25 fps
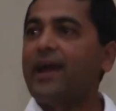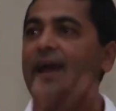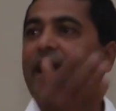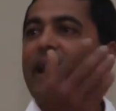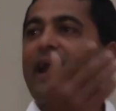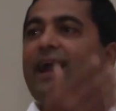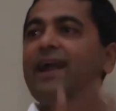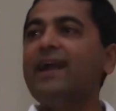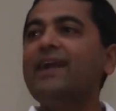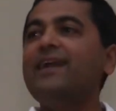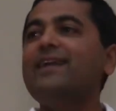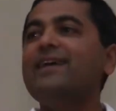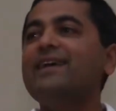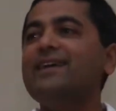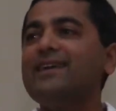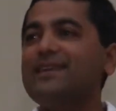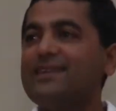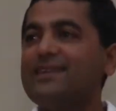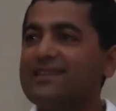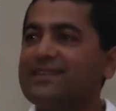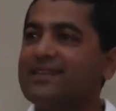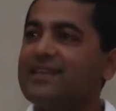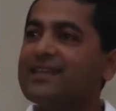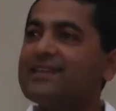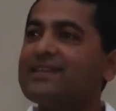And
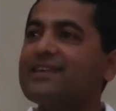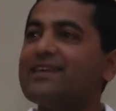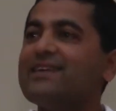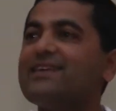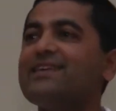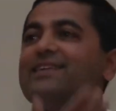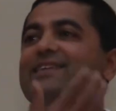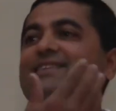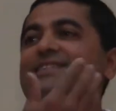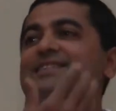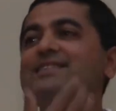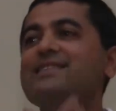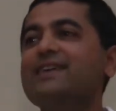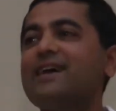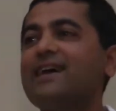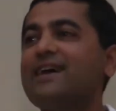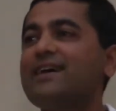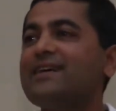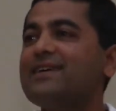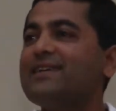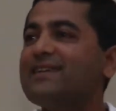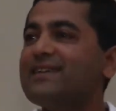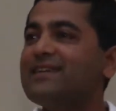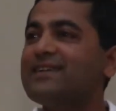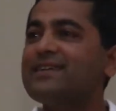
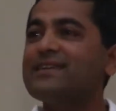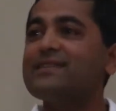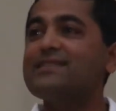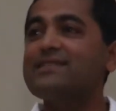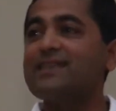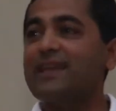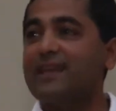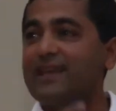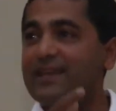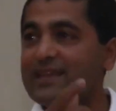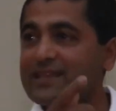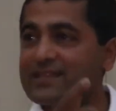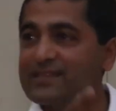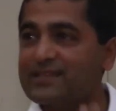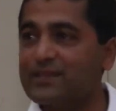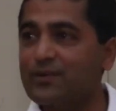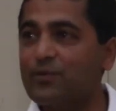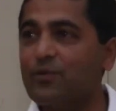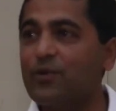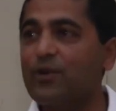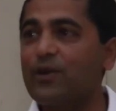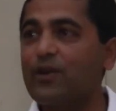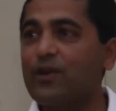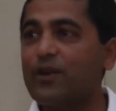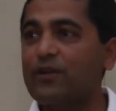he is the
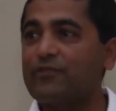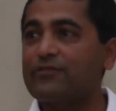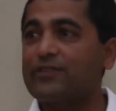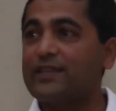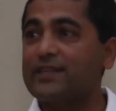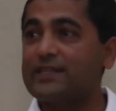owner of